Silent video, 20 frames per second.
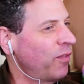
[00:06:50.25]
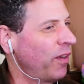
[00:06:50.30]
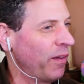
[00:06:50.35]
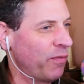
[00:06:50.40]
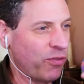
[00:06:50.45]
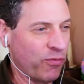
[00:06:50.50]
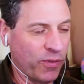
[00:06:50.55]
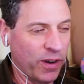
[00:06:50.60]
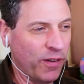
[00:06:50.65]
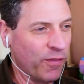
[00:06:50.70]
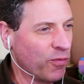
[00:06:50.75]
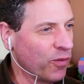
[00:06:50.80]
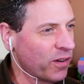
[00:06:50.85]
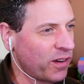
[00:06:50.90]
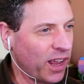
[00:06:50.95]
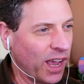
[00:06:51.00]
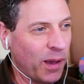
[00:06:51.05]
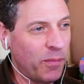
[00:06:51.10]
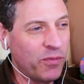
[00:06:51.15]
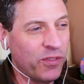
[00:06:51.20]
three or four
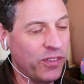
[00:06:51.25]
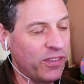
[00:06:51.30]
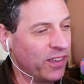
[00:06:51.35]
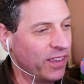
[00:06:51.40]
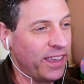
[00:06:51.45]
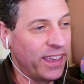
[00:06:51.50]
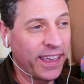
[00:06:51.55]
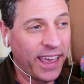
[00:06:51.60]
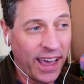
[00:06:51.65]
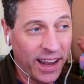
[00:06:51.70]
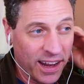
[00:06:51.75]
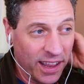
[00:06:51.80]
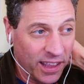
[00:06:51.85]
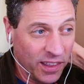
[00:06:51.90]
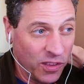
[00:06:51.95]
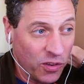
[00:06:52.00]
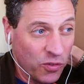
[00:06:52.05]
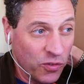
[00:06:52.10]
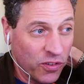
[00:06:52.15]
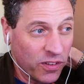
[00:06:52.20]
times until you get it,
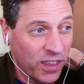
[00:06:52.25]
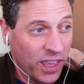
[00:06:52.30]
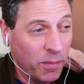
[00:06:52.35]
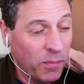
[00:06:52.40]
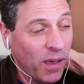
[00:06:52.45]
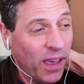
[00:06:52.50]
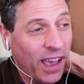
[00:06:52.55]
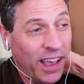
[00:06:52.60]
and then you just keep,